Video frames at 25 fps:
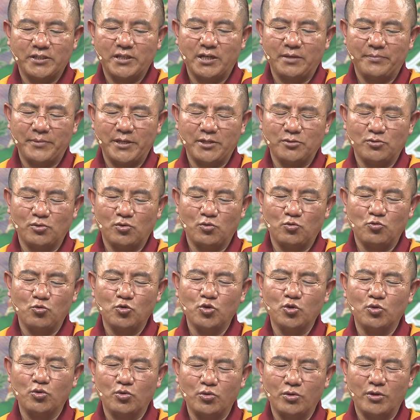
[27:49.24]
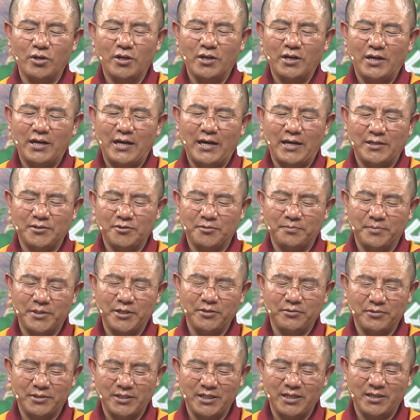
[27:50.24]
I have read the stanza and now I'll
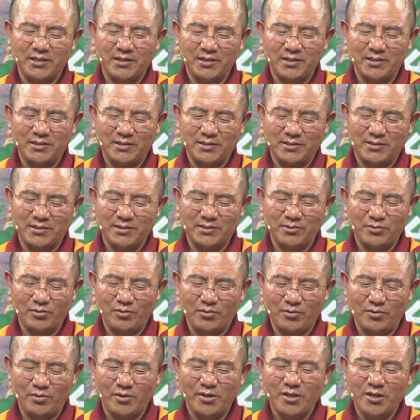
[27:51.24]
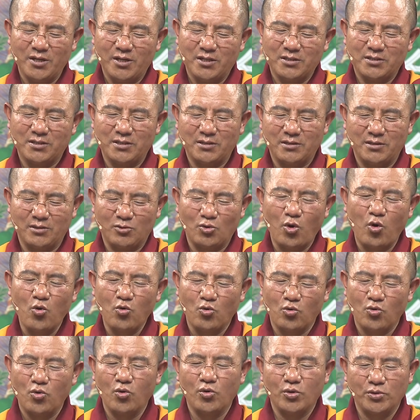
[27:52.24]
explain it directly.
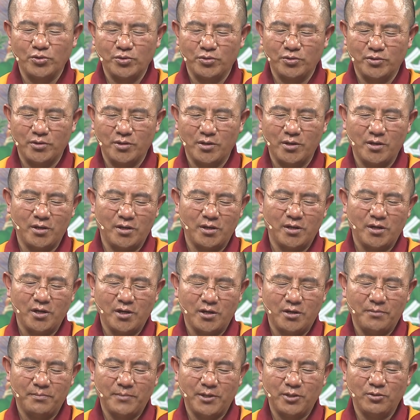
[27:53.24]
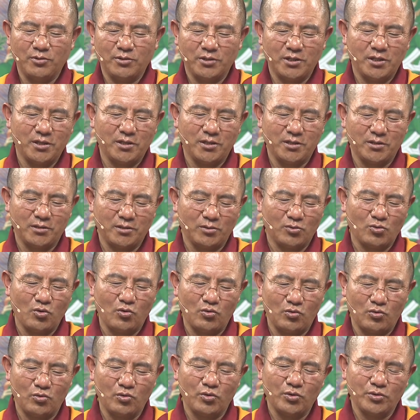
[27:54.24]
It says,
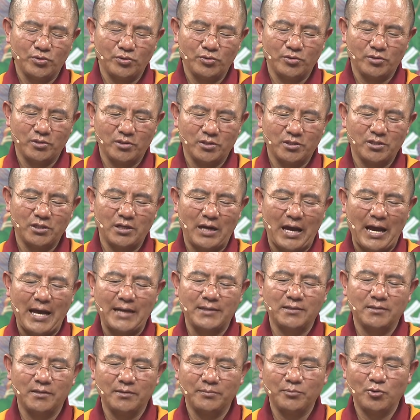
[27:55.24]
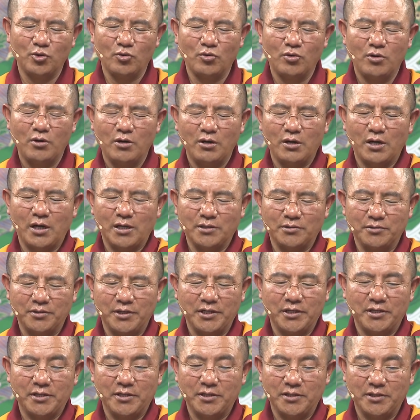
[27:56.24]
homage to you, blissful,
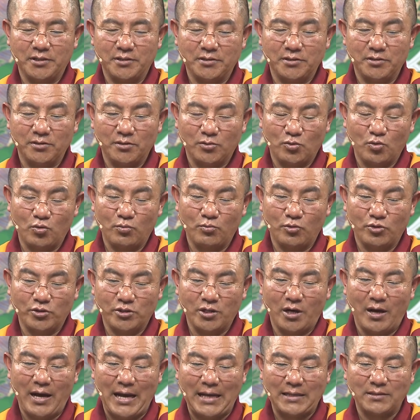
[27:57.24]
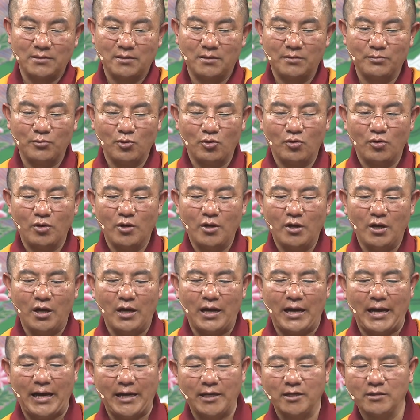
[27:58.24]
virtuous, and tranquil.
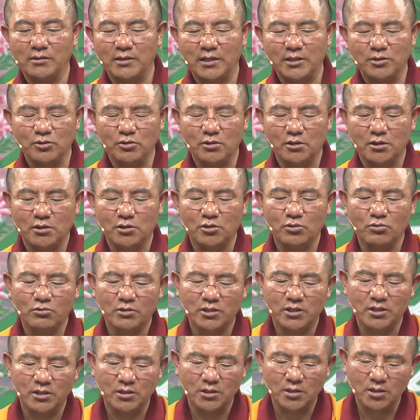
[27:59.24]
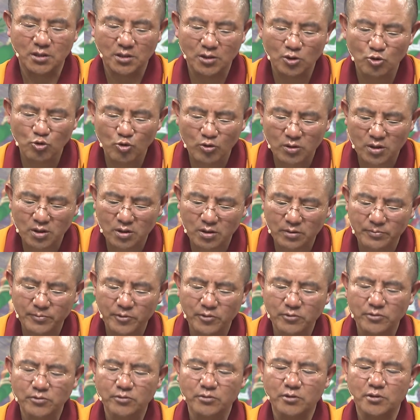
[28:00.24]
Blissful refers to the fruition
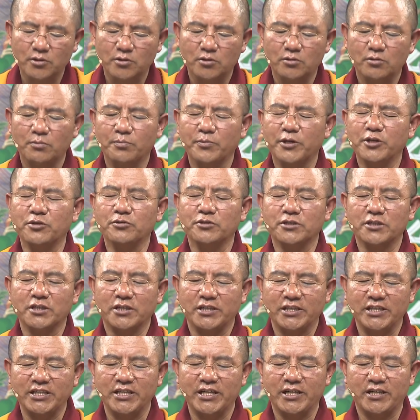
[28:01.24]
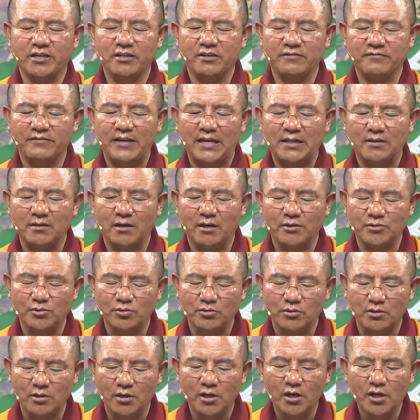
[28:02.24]
she has attained, which is
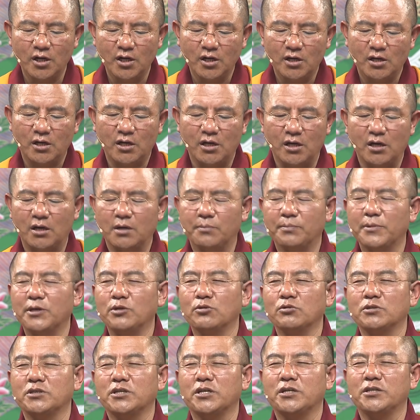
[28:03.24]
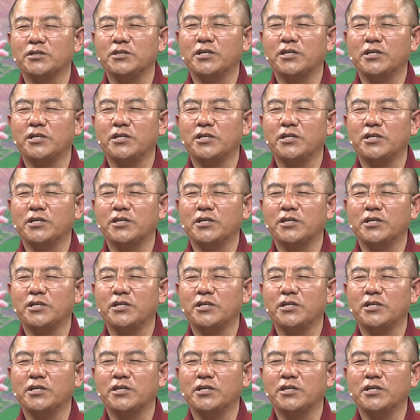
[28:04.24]
of uncontaminated